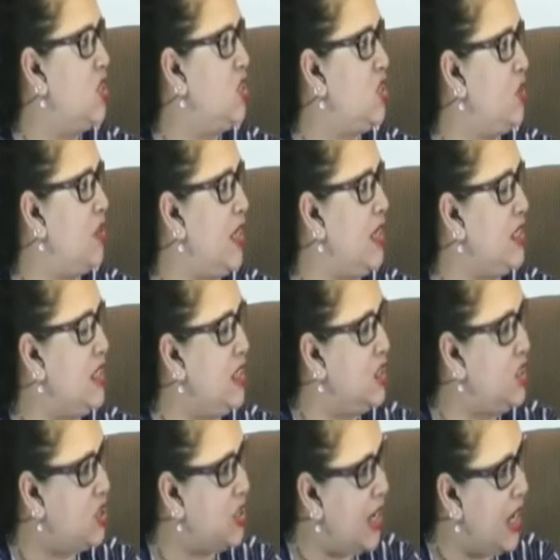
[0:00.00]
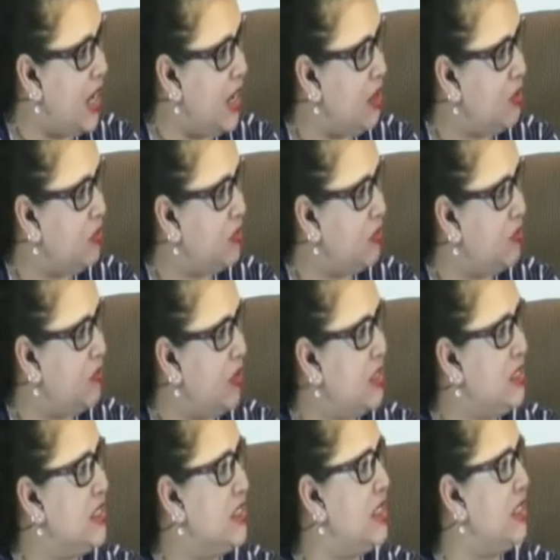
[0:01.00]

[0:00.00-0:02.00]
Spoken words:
Do they need to have funding